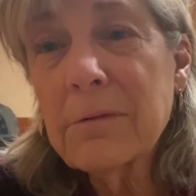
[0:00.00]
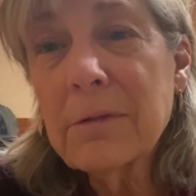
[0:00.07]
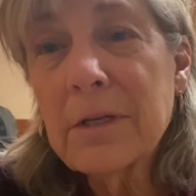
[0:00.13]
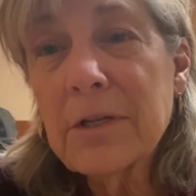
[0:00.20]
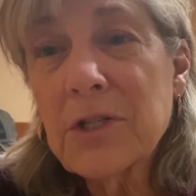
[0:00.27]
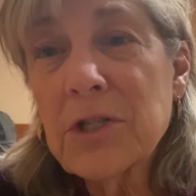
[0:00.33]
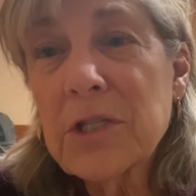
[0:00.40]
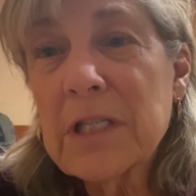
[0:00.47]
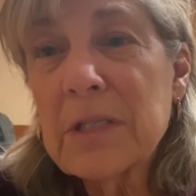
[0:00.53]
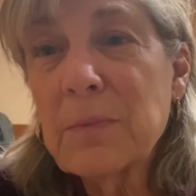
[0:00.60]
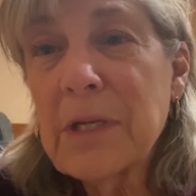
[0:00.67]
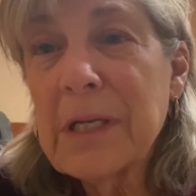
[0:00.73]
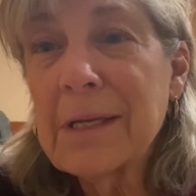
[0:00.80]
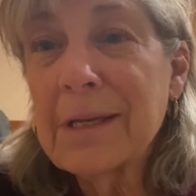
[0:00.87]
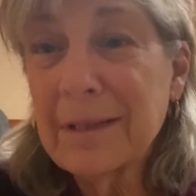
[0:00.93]
than
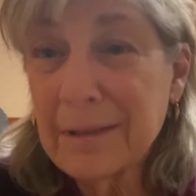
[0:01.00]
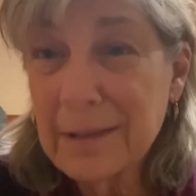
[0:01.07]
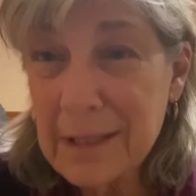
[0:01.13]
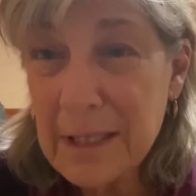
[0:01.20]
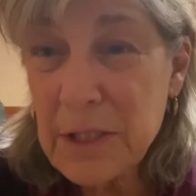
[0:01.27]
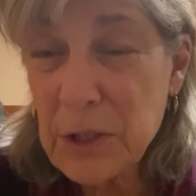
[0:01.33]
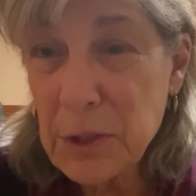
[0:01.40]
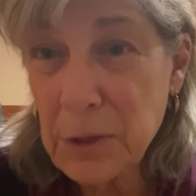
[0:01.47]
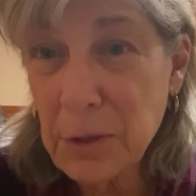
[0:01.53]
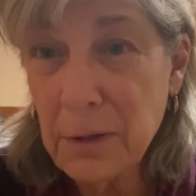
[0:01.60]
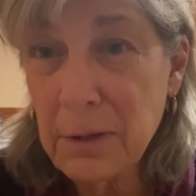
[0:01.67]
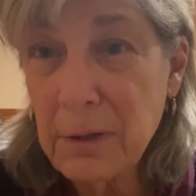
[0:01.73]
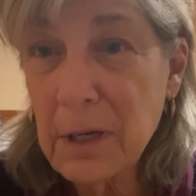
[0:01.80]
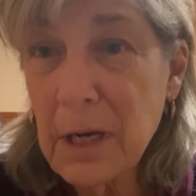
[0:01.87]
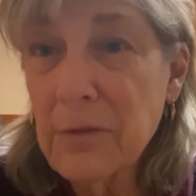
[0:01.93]
just being a
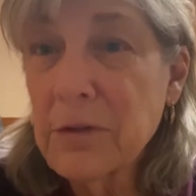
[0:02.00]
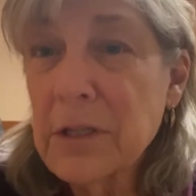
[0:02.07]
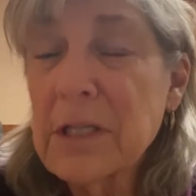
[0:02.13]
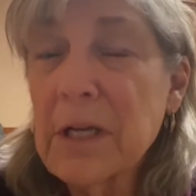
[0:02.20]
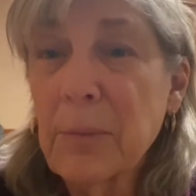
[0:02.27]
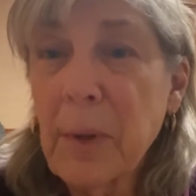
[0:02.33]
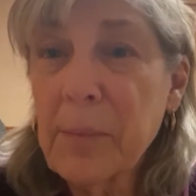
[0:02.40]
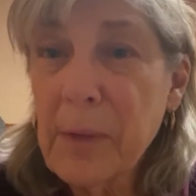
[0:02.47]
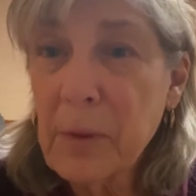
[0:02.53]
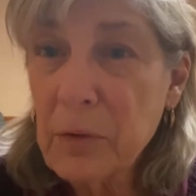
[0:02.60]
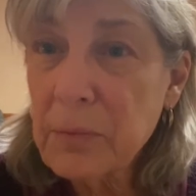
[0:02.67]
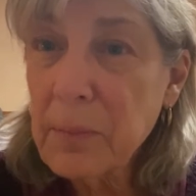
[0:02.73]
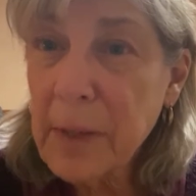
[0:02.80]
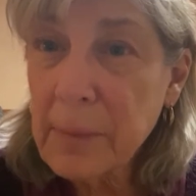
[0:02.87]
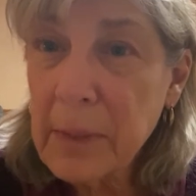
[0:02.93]
listener every time I met
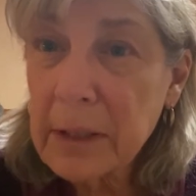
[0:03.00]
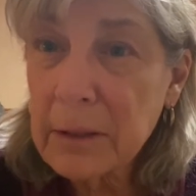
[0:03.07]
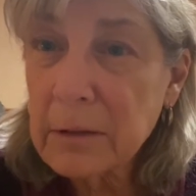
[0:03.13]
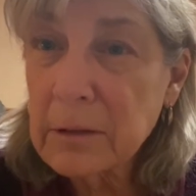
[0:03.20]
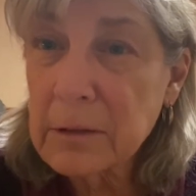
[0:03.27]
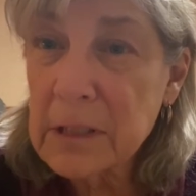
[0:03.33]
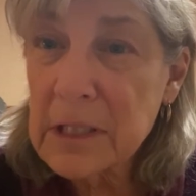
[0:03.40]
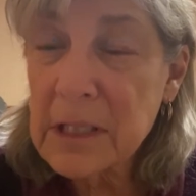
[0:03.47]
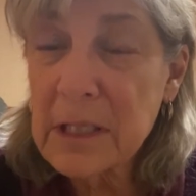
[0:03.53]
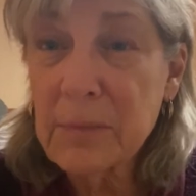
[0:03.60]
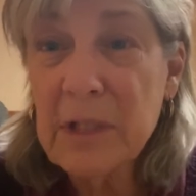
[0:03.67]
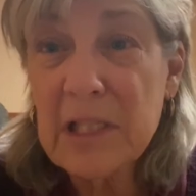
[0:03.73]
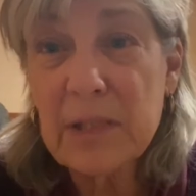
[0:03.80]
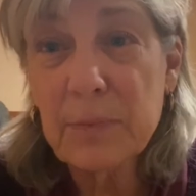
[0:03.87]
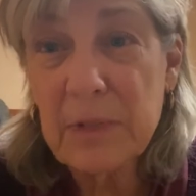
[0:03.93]
with my medical
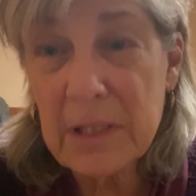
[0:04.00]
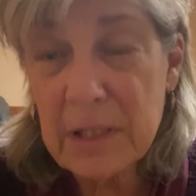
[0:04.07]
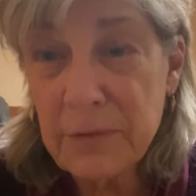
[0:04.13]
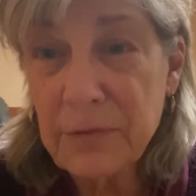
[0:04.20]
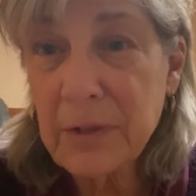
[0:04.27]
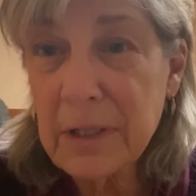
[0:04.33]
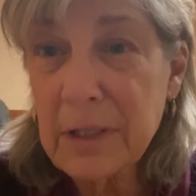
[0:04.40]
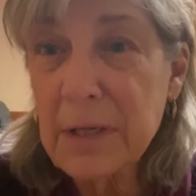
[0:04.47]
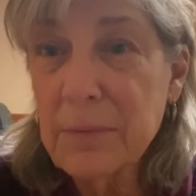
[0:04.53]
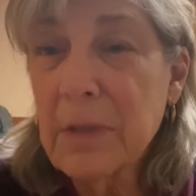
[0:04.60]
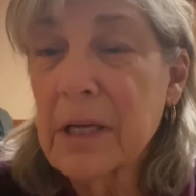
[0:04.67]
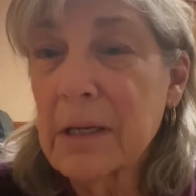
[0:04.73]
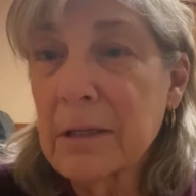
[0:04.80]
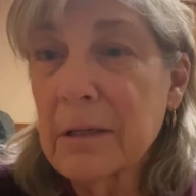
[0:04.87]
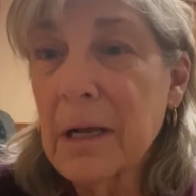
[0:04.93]
team and specifically
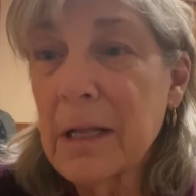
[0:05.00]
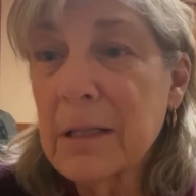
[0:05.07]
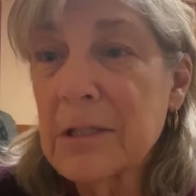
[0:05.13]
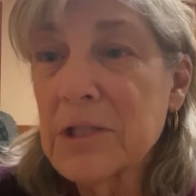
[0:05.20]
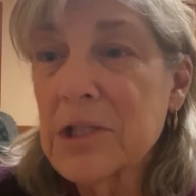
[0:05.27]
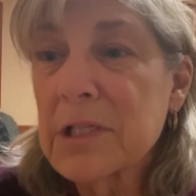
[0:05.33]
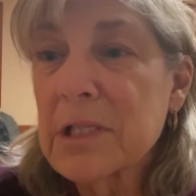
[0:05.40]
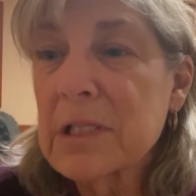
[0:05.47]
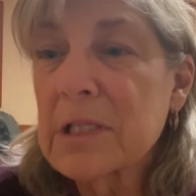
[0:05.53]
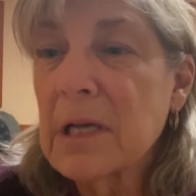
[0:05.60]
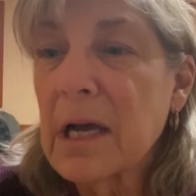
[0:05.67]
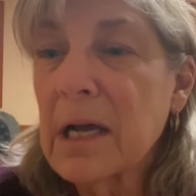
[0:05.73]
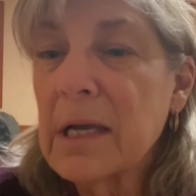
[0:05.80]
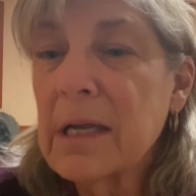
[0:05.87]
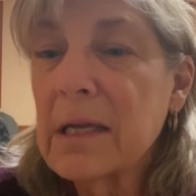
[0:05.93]
my oncologist,
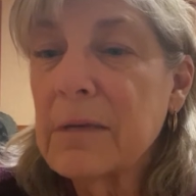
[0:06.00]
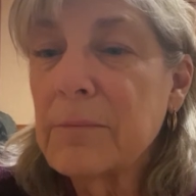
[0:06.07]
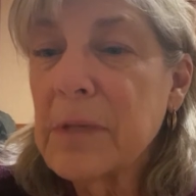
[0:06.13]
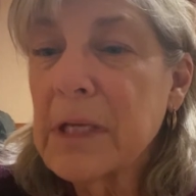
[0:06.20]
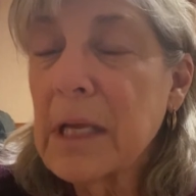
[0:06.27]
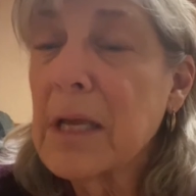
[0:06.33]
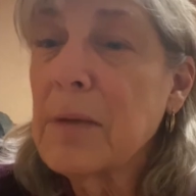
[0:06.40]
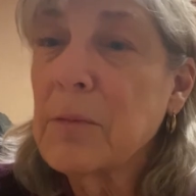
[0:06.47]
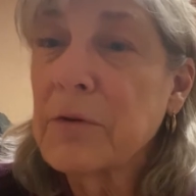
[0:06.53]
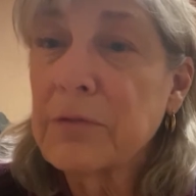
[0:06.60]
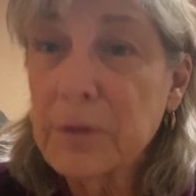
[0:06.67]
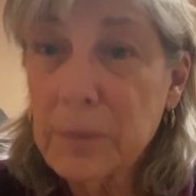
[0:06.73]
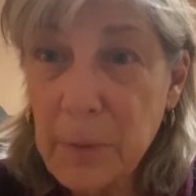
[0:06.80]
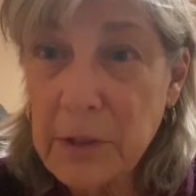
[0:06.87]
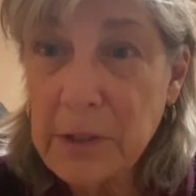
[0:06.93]
I became a
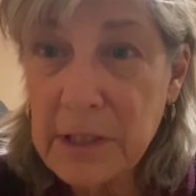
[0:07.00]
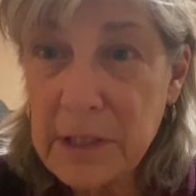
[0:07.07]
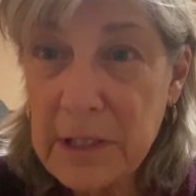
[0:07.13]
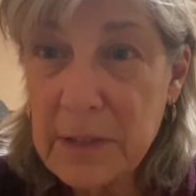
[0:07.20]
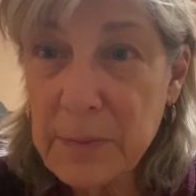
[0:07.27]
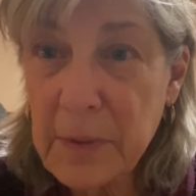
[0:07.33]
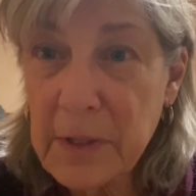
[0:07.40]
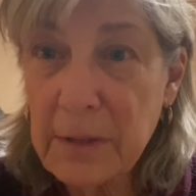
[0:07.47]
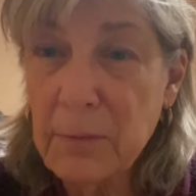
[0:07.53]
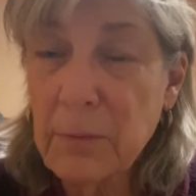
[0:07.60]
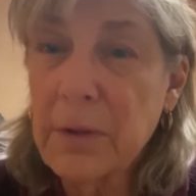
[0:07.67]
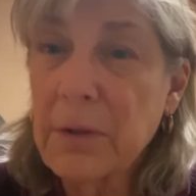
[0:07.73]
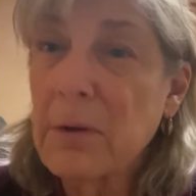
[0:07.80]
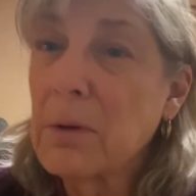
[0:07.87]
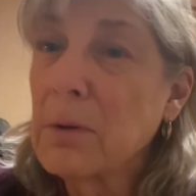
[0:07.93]
full participant
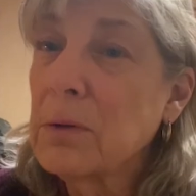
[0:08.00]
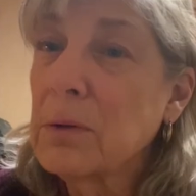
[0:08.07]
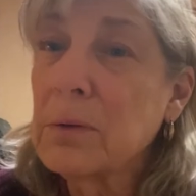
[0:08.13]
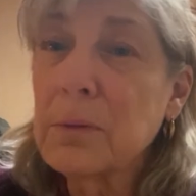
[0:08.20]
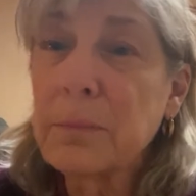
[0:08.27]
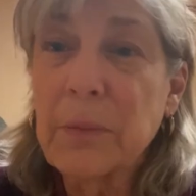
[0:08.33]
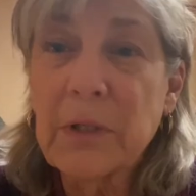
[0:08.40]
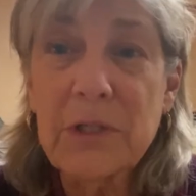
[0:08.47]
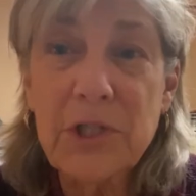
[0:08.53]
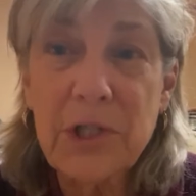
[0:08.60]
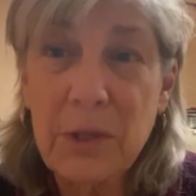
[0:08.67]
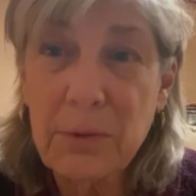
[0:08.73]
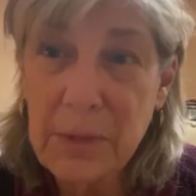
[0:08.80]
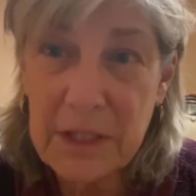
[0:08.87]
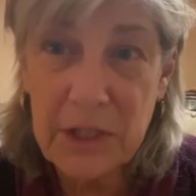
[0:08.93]
with a whole
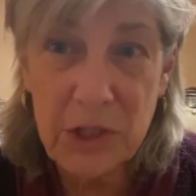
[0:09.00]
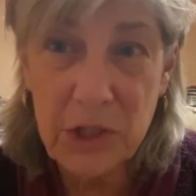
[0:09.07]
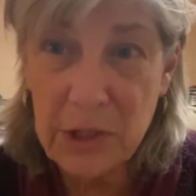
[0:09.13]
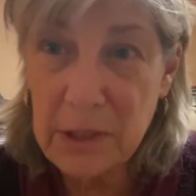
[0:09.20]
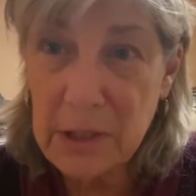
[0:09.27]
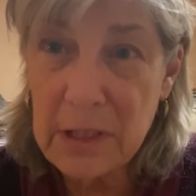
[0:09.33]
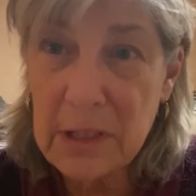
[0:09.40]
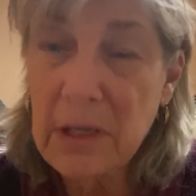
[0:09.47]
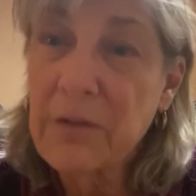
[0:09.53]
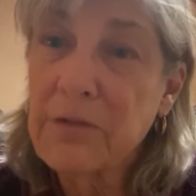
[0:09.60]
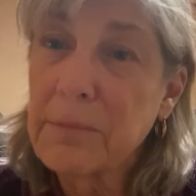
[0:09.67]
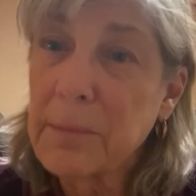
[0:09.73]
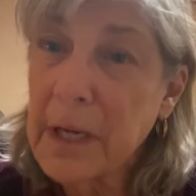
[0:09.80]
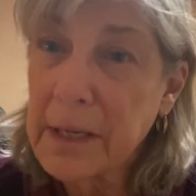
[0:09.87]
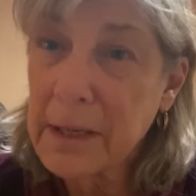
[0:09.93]
bunch of questions
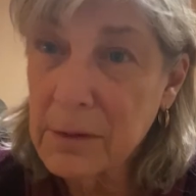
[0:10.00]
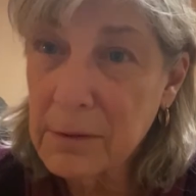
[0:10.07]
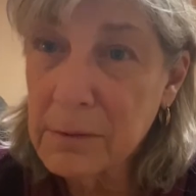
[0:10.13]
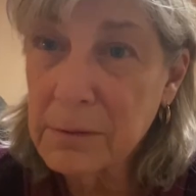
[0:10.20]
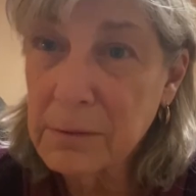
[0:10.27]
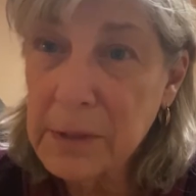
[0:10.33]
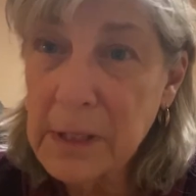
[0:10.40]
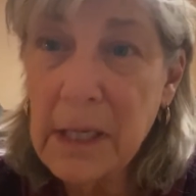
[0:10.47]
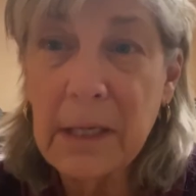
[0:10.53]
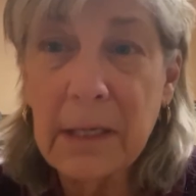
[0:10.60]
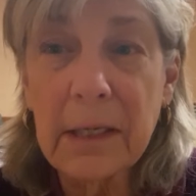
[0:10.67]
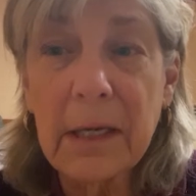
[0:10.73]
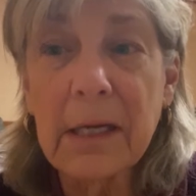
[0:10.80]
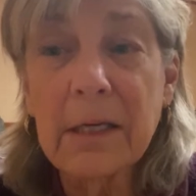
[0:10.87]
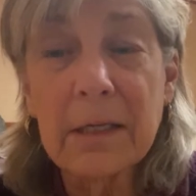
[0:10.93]
of my own.
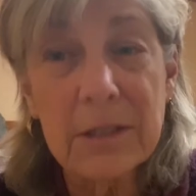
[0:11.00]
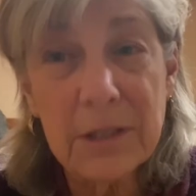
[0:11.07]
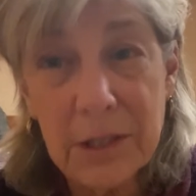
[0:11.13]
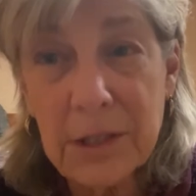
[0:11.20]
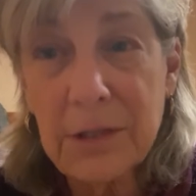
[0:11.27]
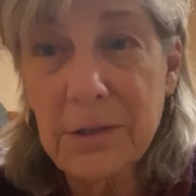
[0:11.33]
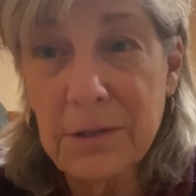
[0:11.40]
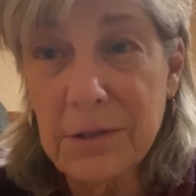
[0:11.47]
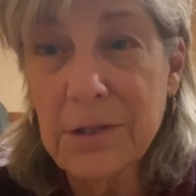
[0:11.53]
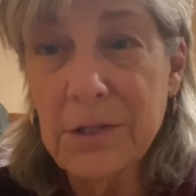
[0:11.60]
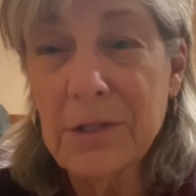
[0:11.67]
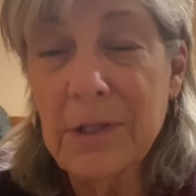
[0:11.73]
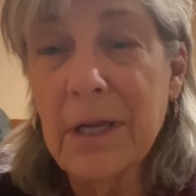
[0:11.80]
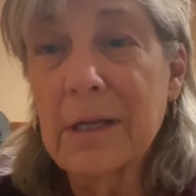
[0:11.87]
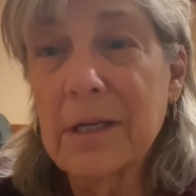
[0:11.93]
And I continue to
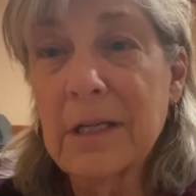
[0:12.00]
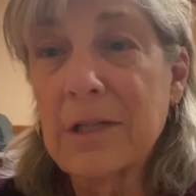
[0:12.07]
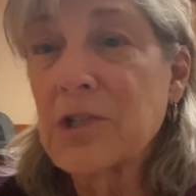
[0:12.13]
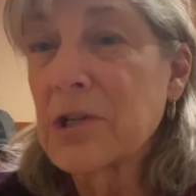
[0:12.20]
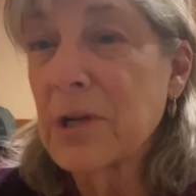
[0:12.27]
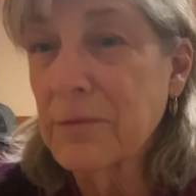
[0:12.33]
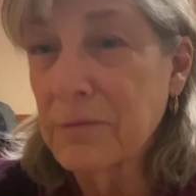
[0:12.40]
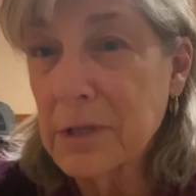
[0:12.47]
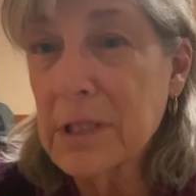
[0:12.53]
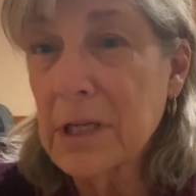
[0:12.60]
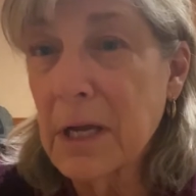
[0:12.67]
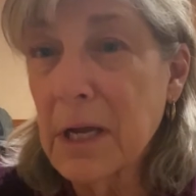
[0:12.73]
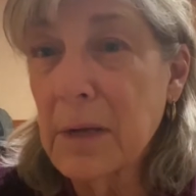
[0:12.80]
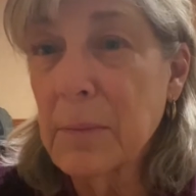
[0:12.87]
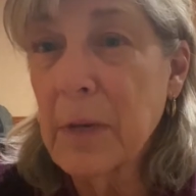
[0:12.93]
do that each and every
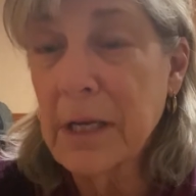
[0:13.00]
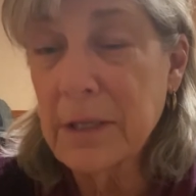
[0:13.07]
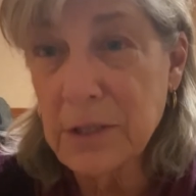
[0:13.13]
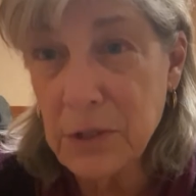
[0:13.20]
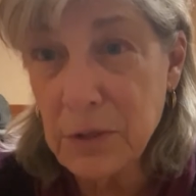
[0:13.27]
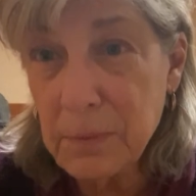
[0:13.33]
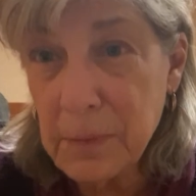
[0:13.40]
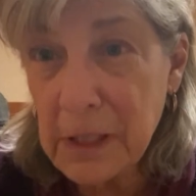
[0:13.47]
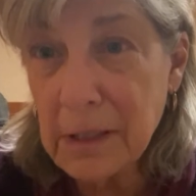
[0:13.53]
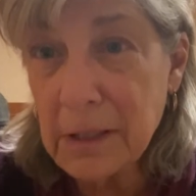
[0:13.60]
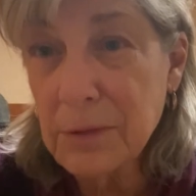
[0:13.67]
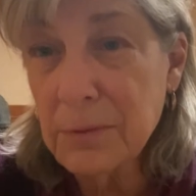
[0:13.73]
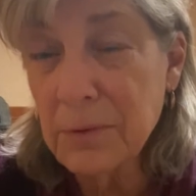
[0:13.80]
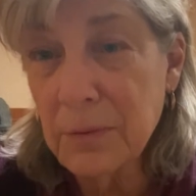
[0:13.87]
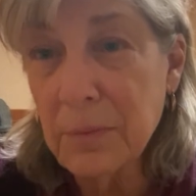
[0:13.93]
time I do
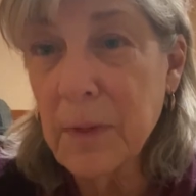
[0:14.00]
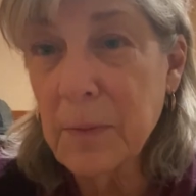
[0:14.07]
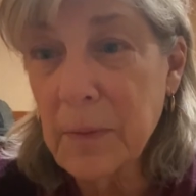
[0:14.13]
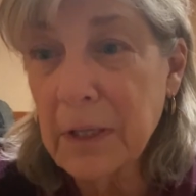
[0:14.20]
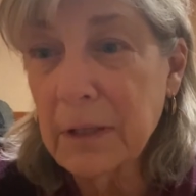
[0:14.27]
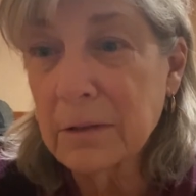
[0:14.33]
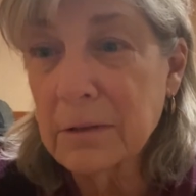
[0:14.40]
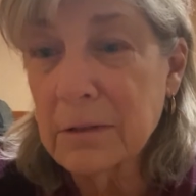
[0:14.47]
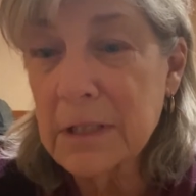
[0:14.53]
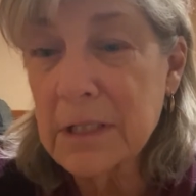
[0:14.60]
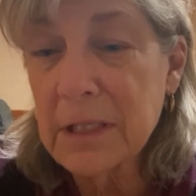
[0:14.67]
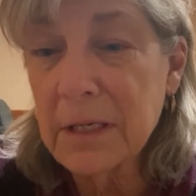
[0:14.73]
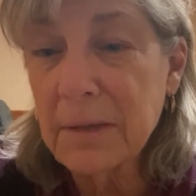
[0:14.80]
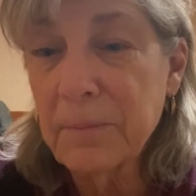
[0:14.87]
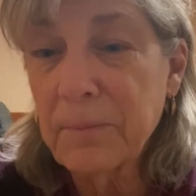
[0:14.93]
meet with my medical
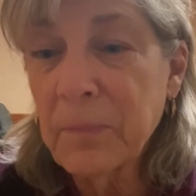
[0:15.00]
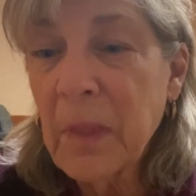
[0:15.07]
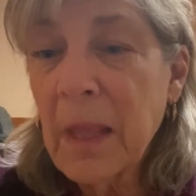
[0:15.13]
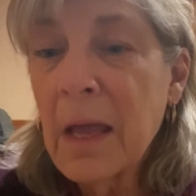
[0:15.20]
team.